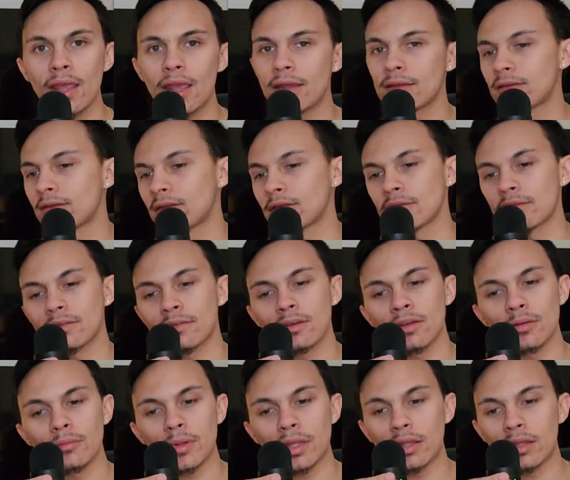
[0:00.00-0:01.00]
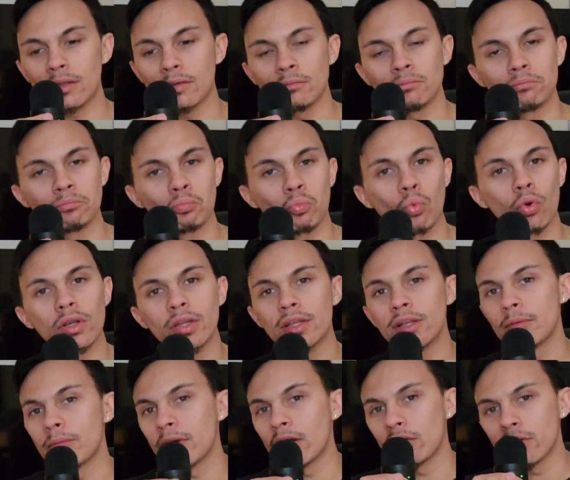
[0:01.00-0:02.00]
This is going to be one in
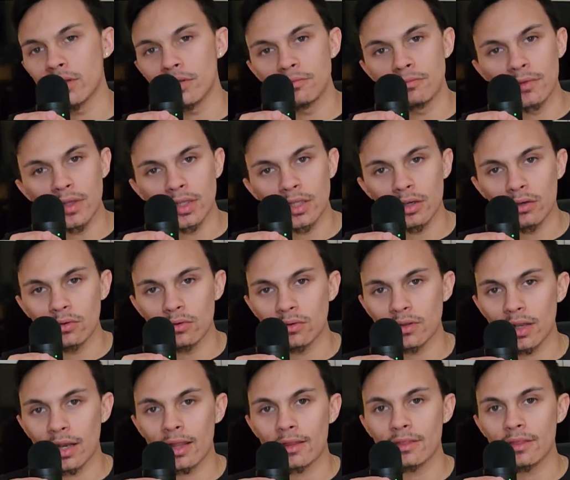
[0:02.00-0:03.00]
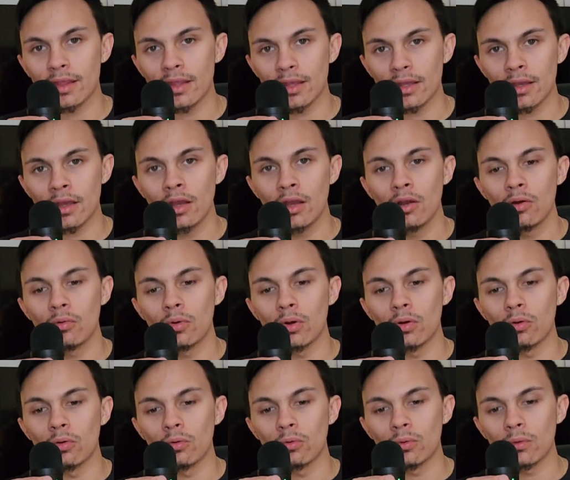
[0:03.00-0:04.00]
a million videos that I think
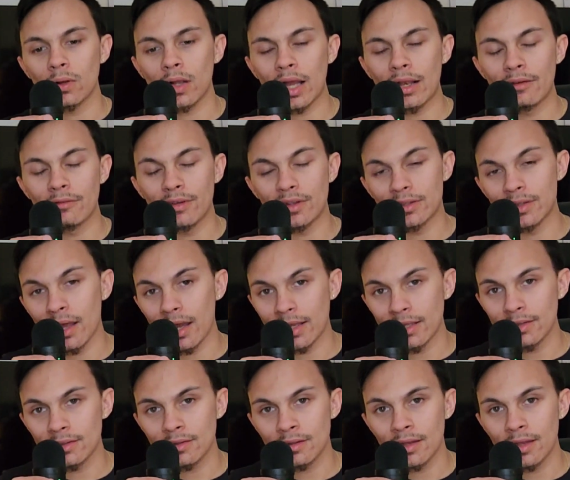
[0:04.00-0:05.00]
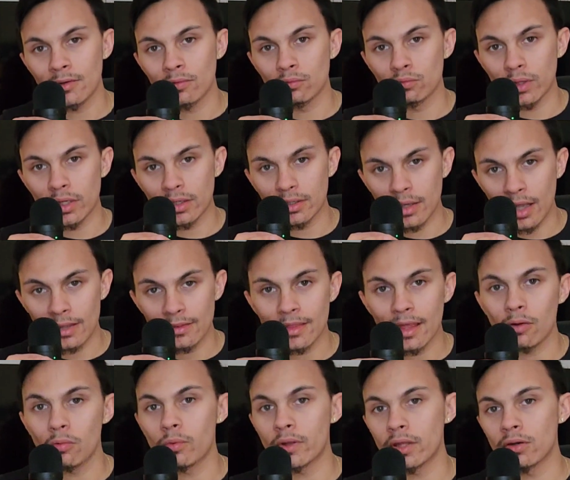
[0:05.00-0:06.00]
will kind of ignite and reignite
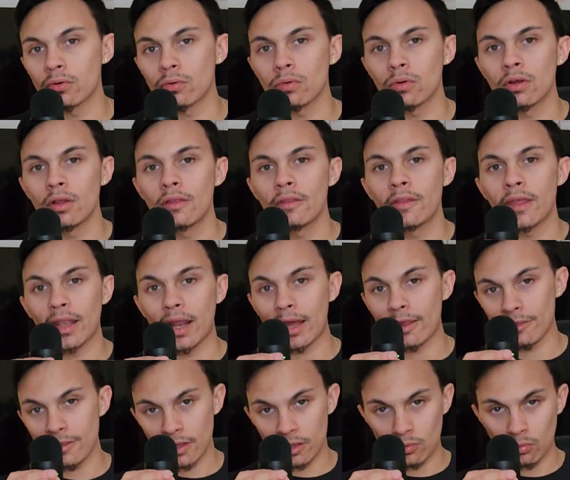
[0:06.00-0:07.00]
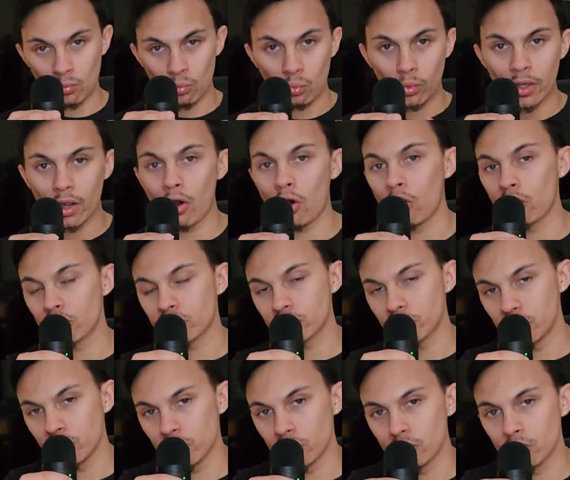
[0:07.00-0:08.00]
that wheel that I think we all
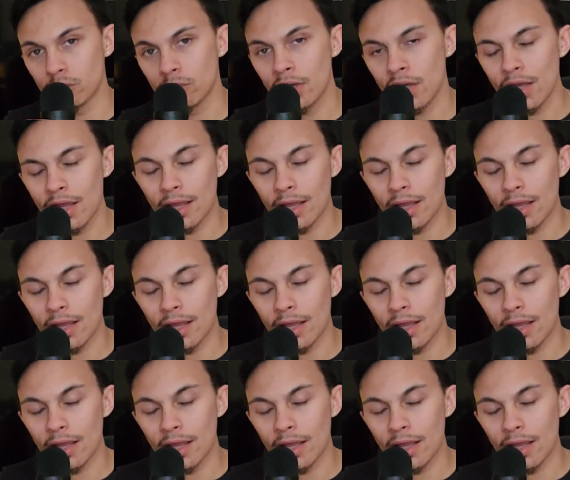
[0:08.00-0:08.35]
should do.